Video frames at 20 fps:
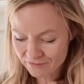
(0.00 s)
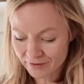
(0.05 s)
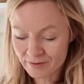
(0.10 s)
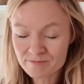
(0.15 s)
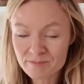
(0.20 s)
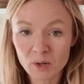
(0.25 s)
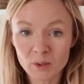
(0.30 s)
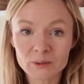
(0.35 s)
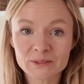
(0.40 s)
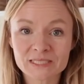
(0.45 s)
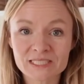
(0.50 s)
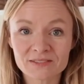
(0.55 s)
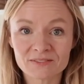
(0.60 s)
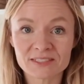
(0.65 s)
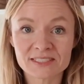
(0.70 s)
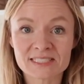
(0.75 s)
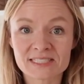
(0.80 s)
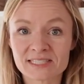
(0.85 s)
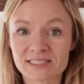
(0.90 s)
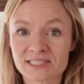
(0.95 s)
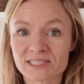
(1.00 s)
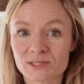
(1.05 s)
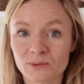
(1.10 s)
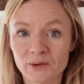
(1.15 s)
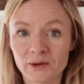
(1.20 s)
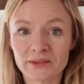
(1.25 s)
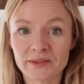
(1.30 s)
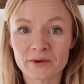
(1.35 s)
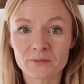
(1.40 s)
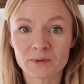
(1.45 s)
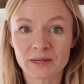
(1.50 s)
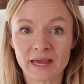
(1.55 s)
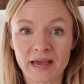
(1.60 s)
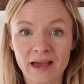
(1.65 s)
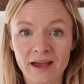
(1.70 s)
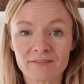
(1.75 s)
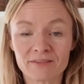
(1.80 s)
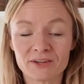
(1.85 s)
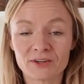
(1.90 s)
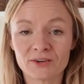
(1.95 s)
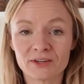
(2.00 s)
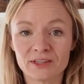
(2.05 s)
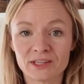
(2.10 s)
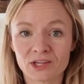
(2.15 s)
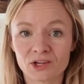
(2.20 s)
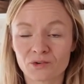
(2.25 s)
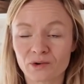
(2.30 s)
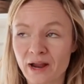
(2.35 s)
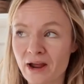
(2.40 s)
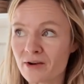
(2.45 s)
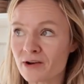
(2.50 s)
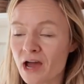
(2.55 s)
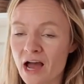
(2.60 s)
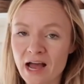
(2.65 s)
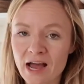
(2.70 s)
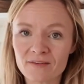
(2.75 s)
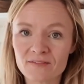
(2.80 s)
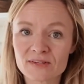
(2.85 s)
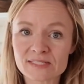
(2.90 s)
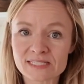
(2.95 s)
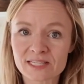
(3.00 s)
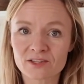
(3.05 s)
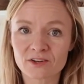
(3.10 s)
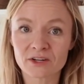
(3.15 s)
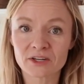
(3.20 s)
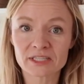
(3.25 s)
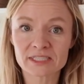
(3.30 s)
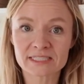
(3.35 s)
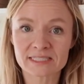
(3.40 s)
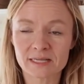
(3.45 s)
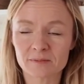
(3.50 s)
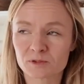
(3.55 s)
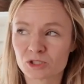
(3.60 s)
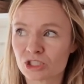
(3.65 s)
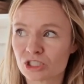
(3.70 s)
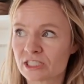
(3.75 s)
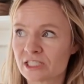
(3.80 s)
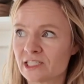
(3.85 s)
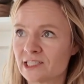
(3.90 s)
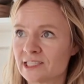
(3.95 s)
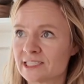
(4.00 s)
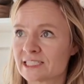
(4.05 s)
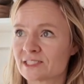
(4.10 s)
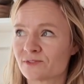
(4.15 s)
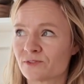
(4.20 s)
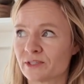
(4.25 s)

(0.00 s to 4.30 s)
For most of us, the soil that we have here in the ground, obviously there are exceptions to this.